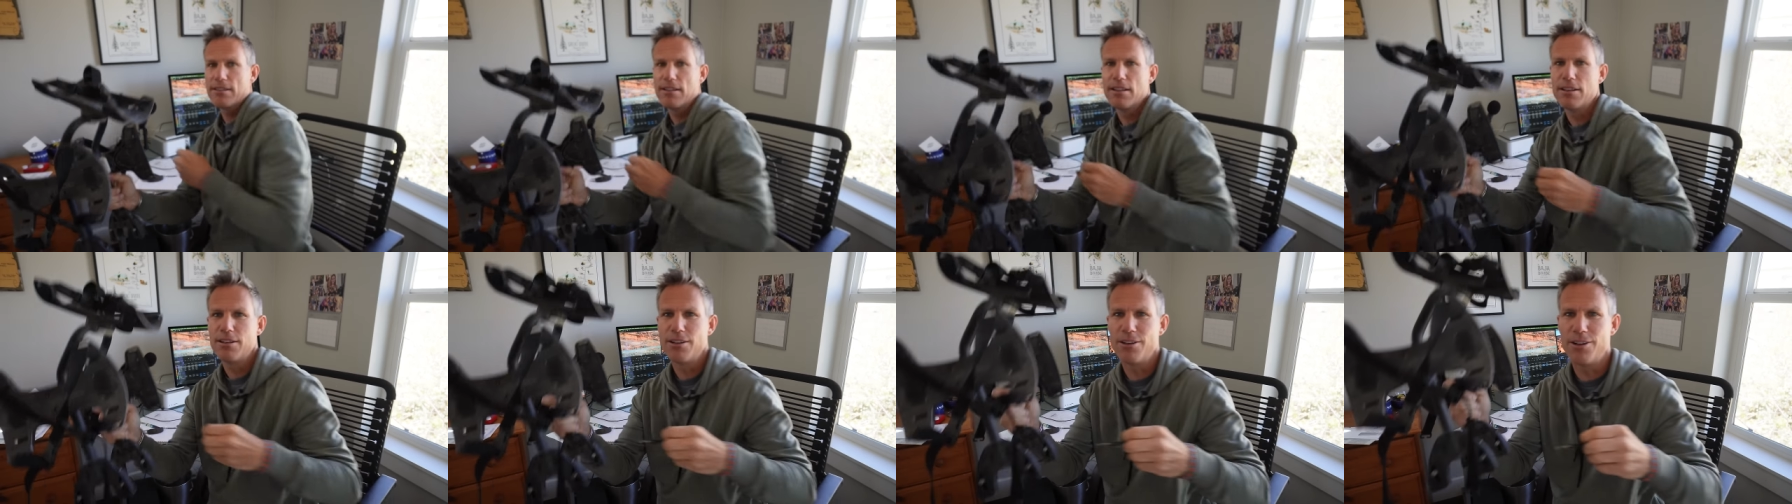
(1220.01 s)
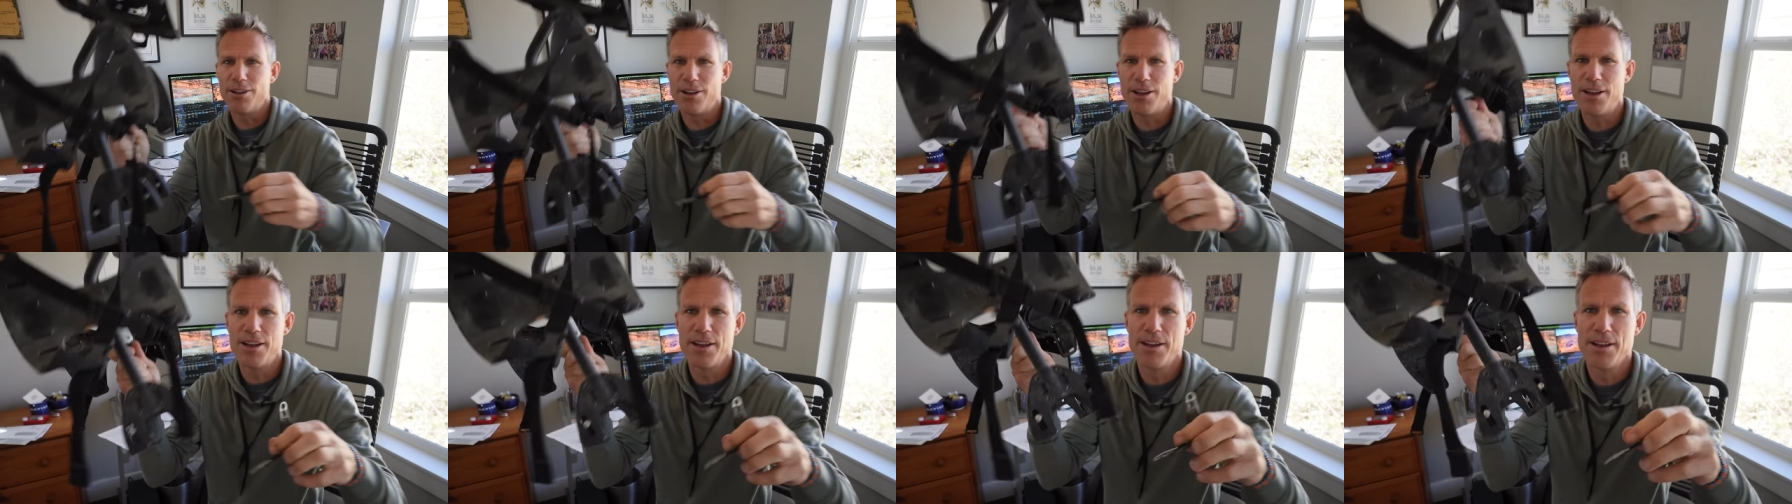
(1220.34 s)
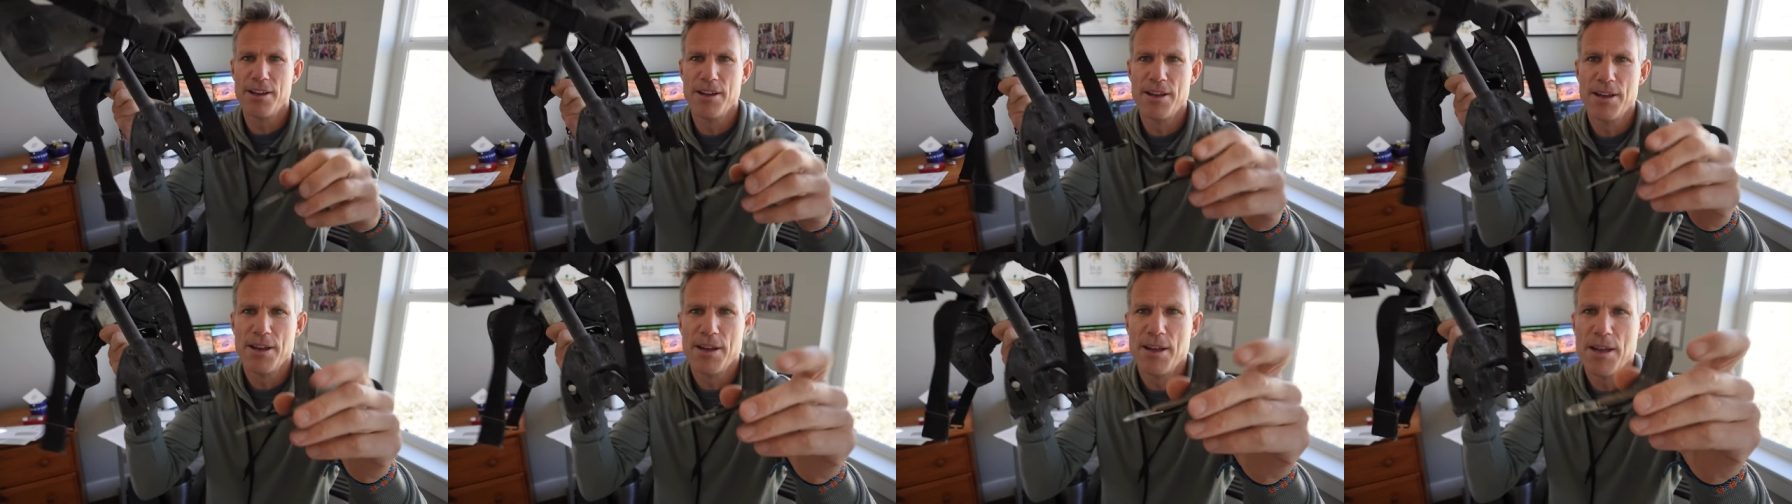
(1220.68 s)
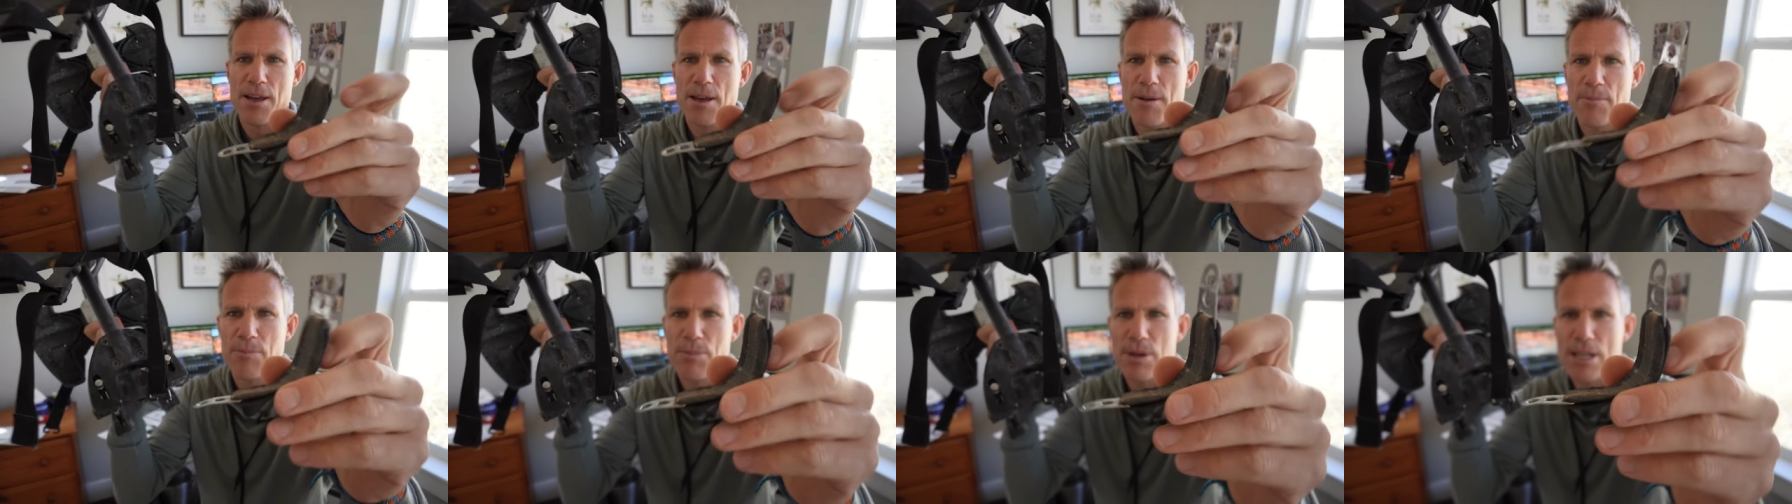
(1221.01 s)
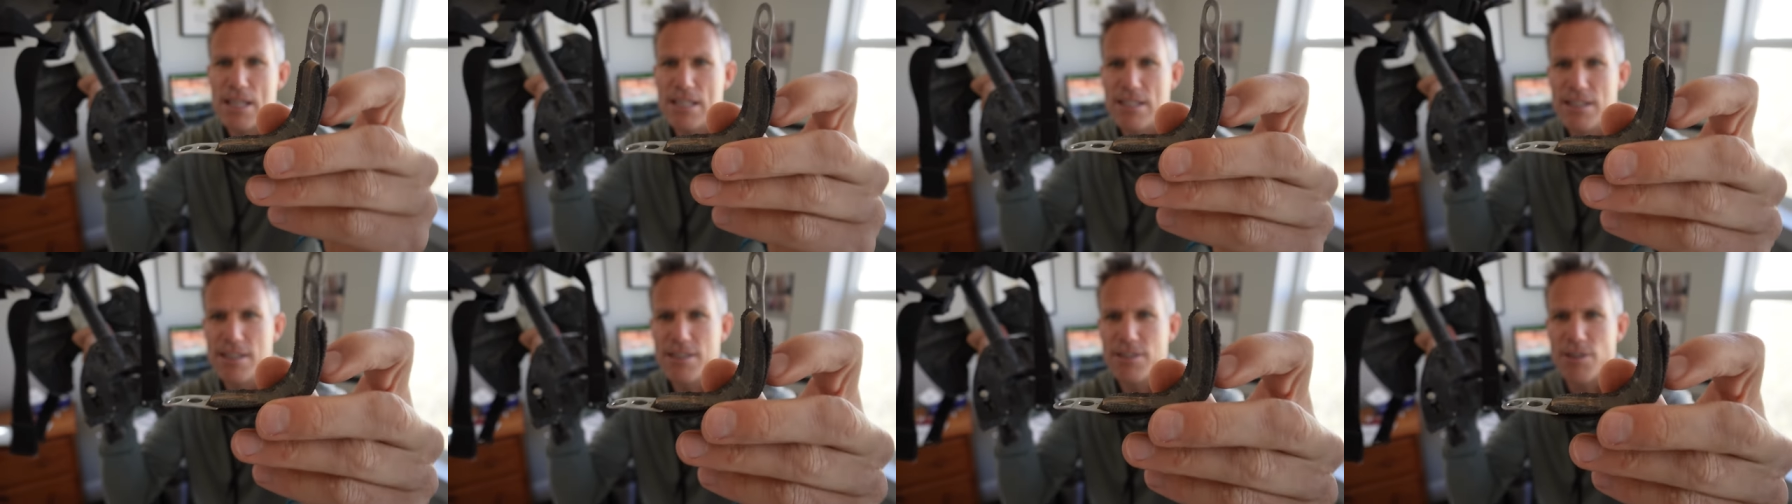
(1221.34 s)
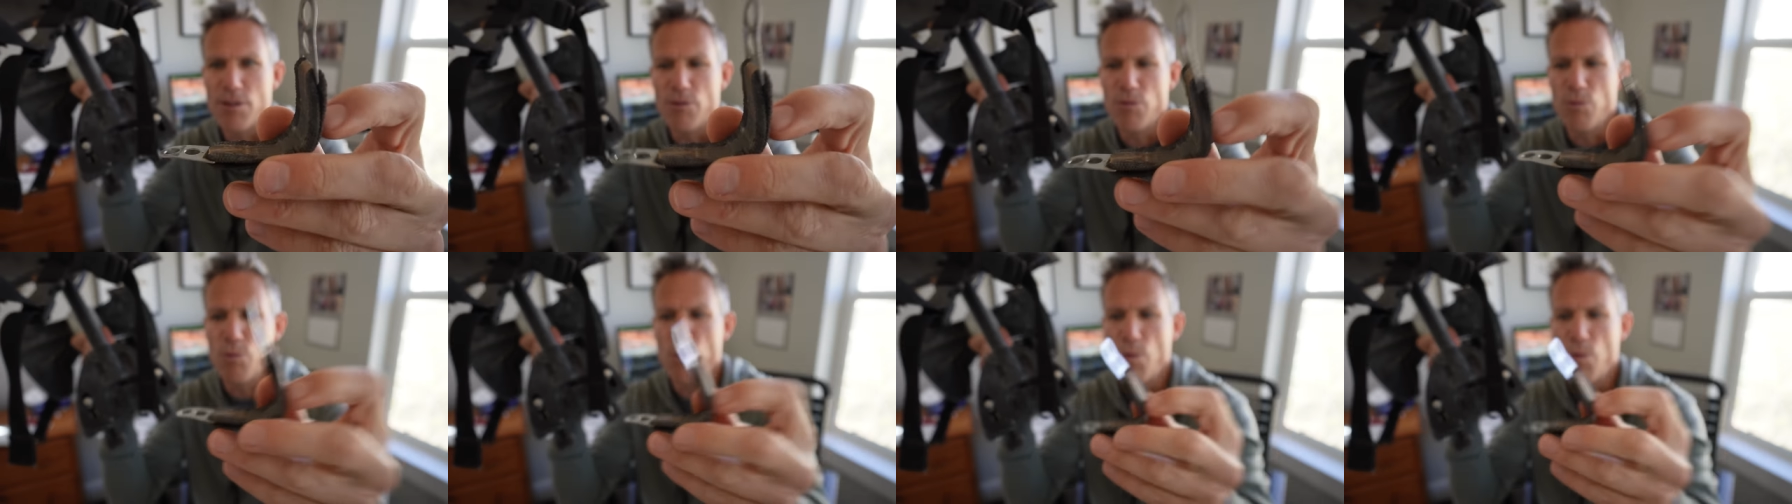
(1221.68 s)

little pieces of